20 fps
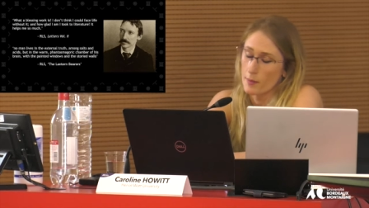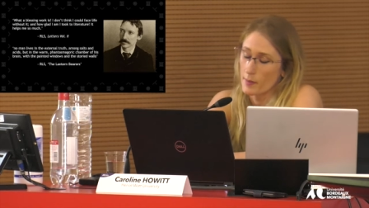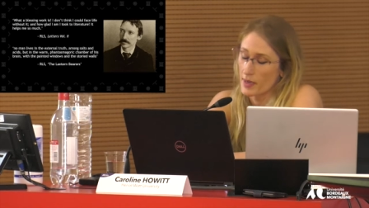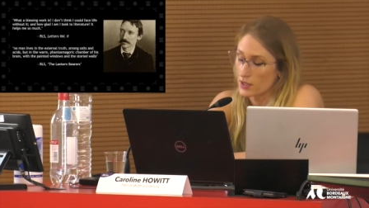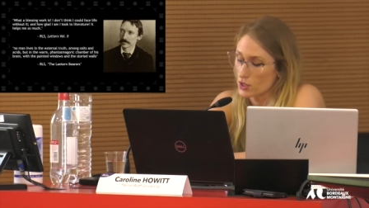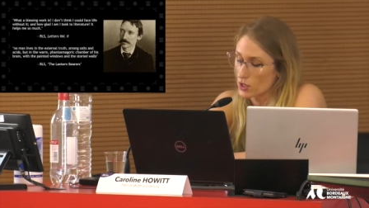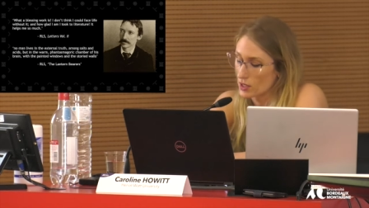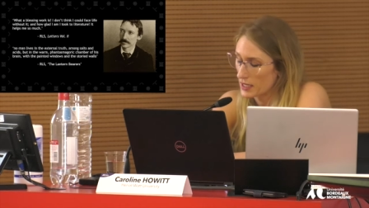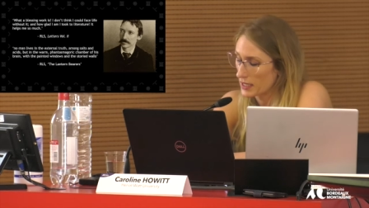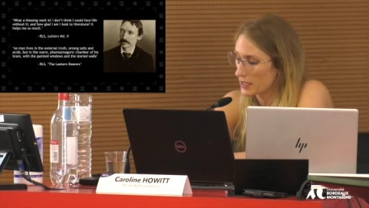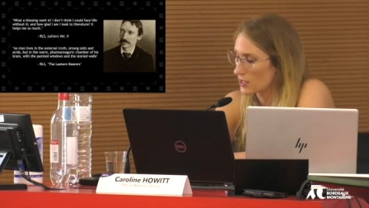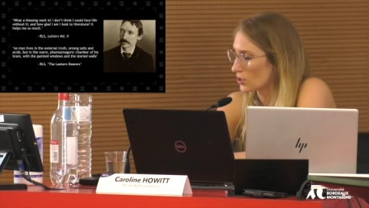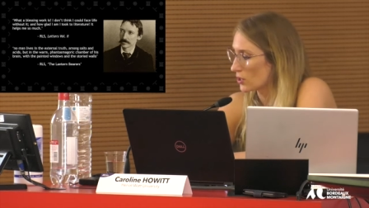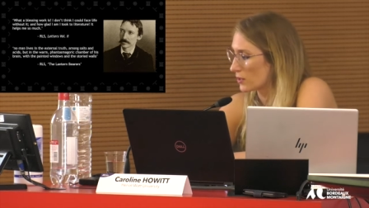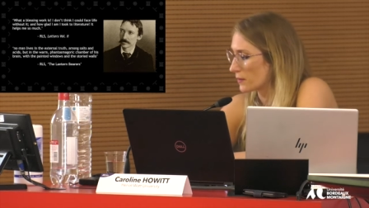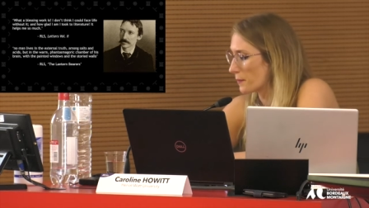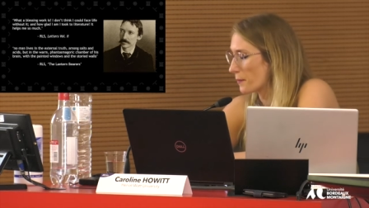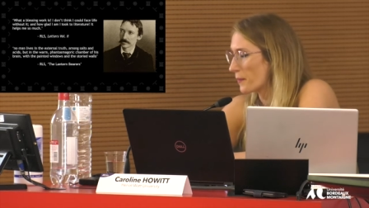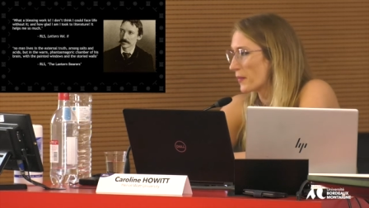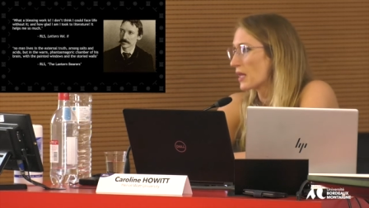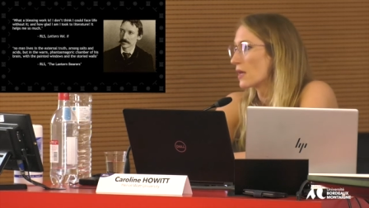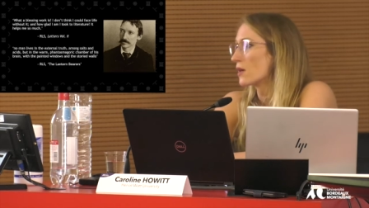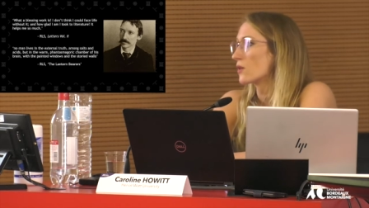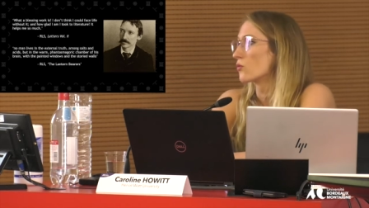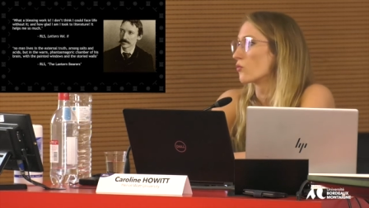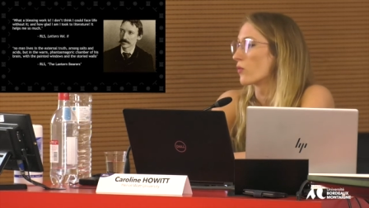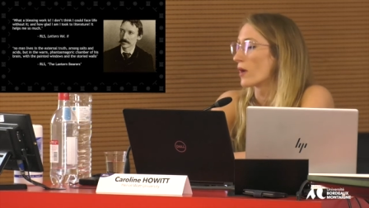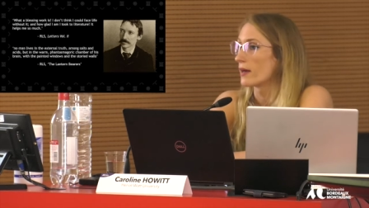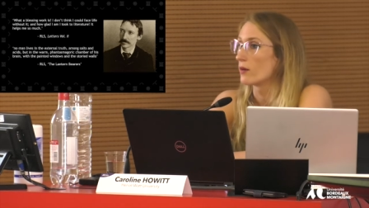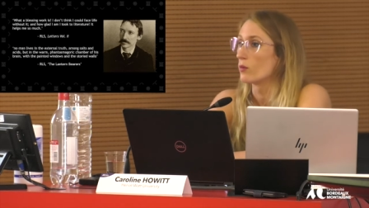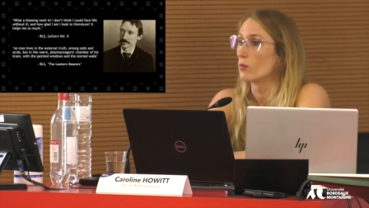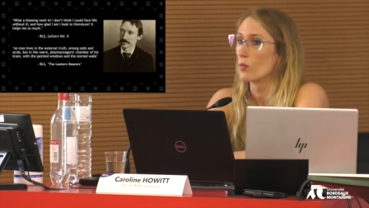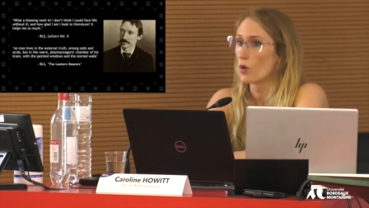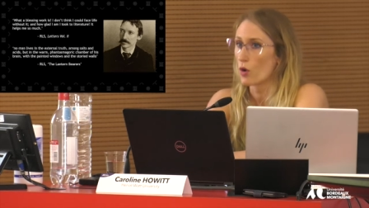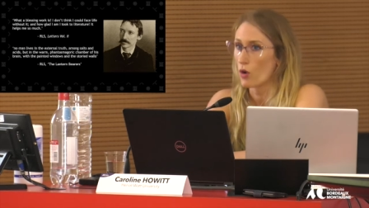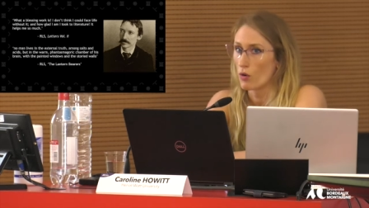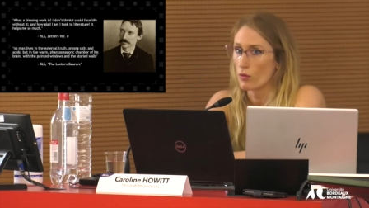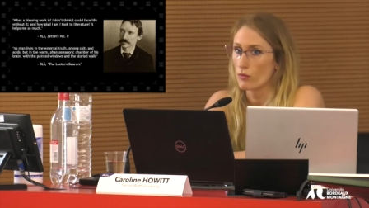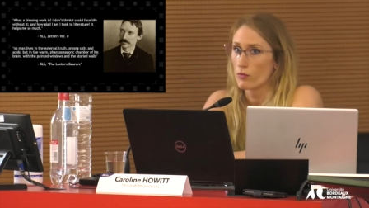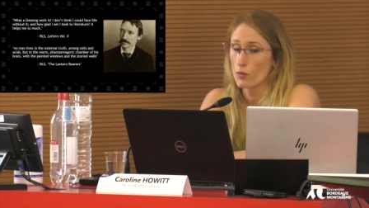of the imagination, the realm
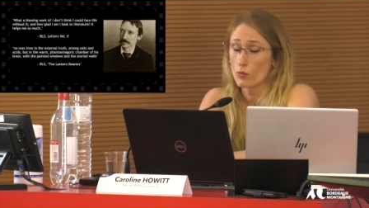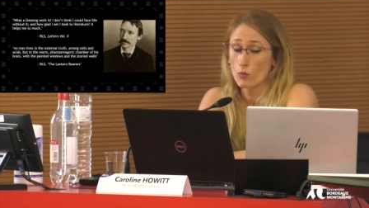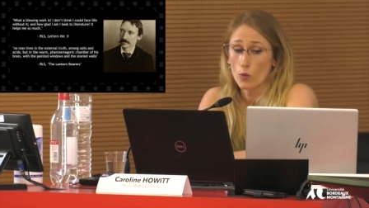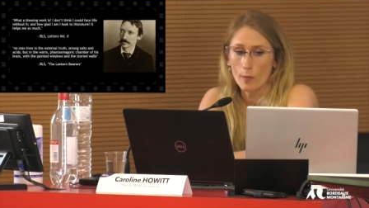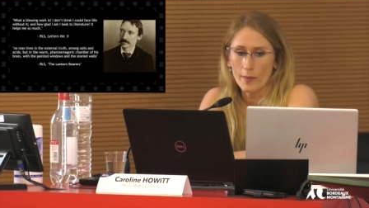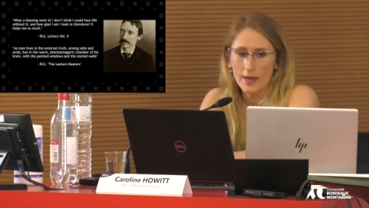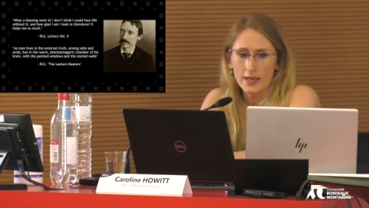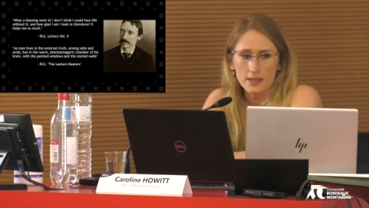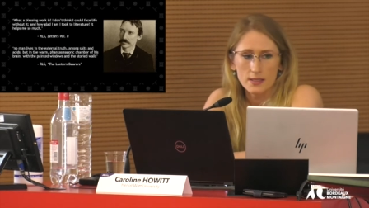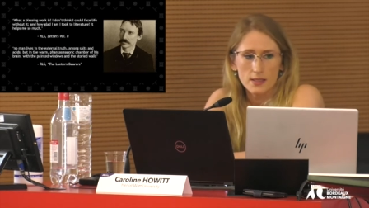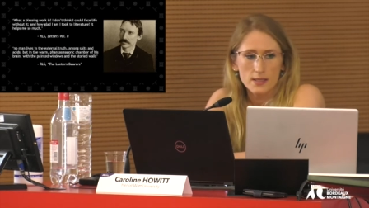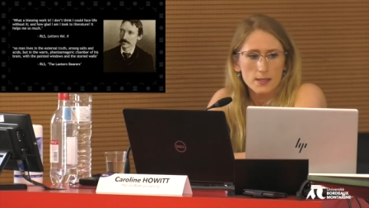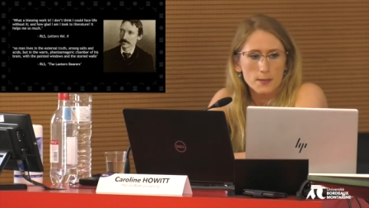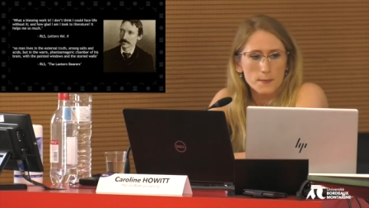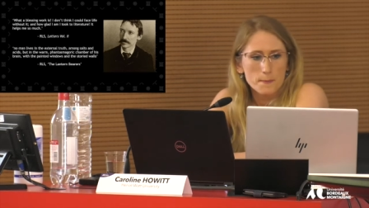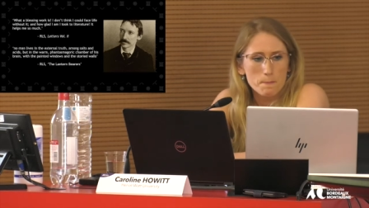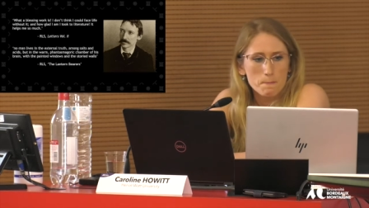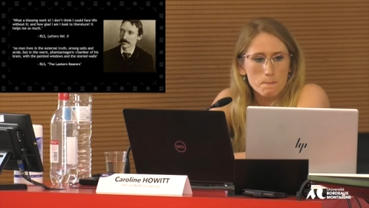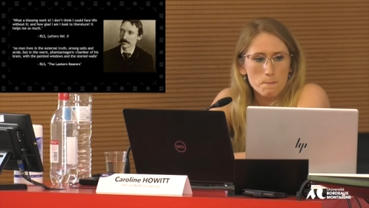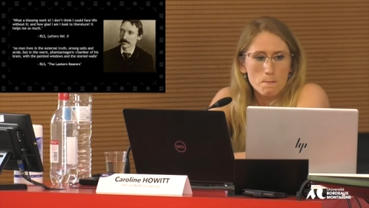of romance.